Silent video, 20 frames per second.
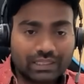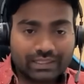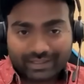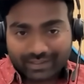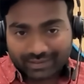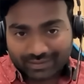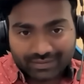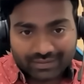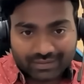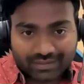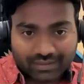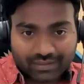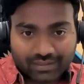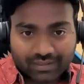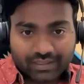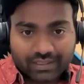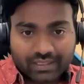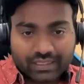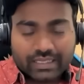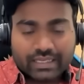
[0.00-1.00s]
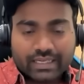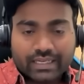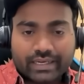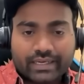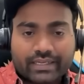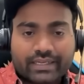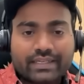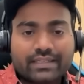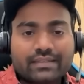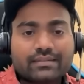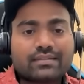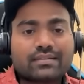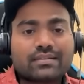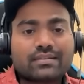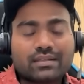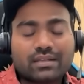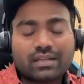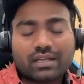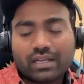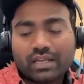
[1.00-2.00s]
this, it
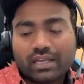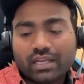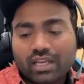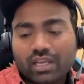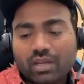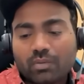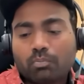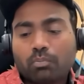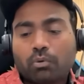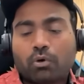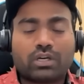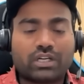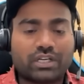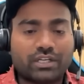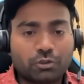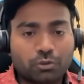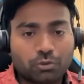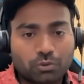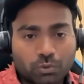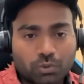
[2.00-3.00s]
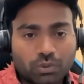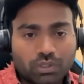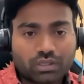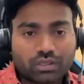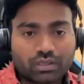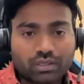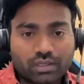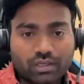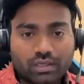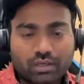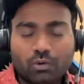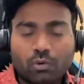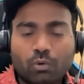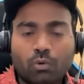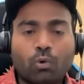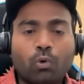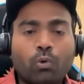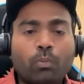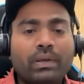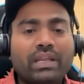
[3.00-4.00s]
is important to note
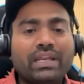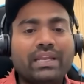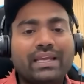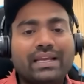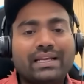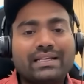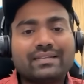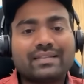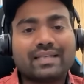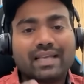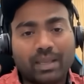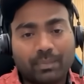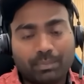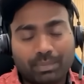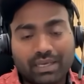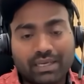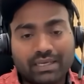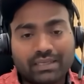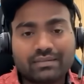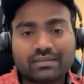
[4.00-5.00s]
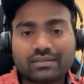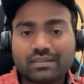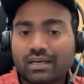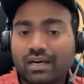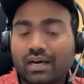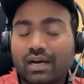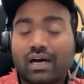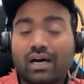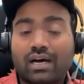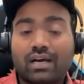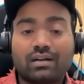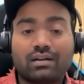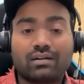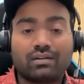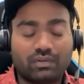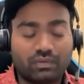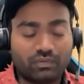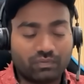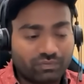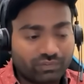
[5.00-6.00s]
OpenAI's A P Is are
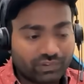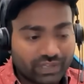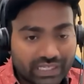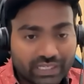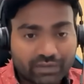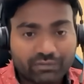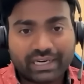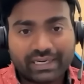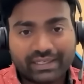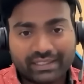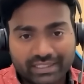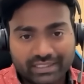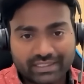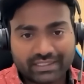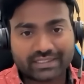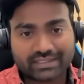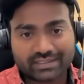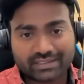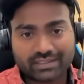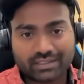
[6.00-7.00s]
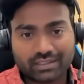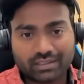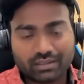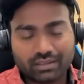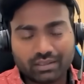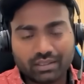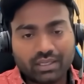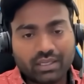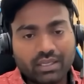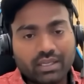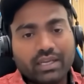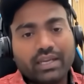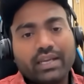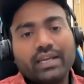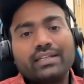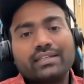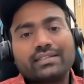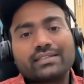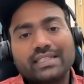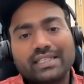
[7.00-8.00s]
very widely tested.
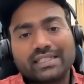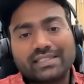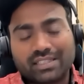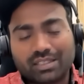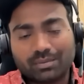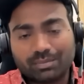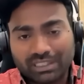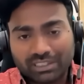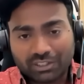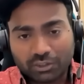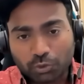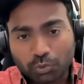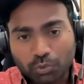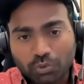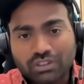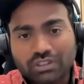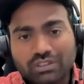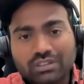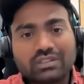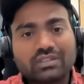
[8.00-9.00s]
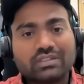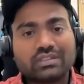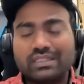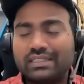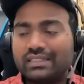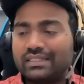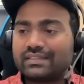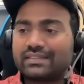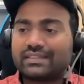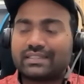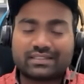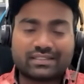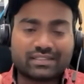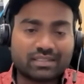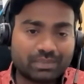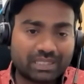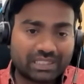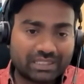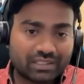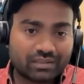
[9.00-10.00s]
It is tested by the users. It is
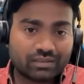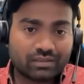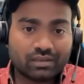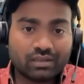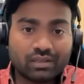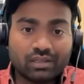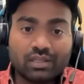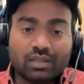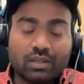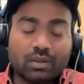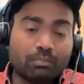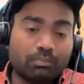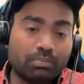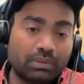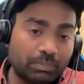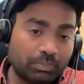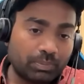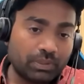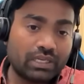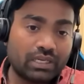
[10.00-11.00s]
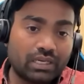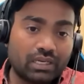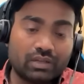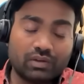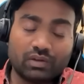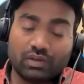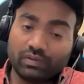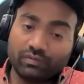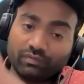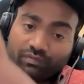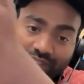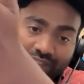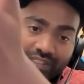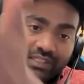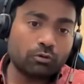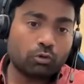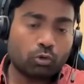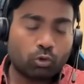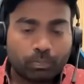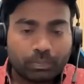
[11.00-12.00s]
tested by the people
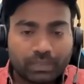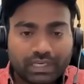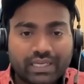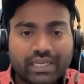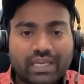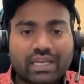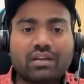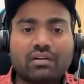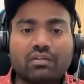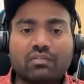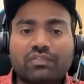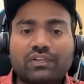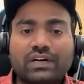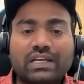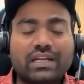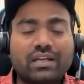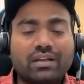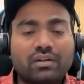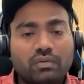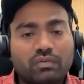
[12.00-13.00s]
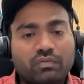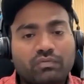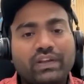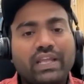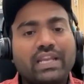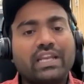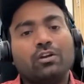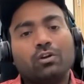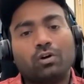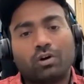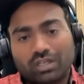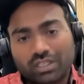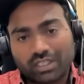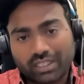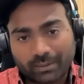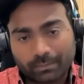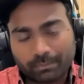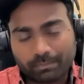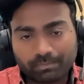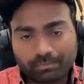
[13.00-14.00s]
within OpenAI for a very long time.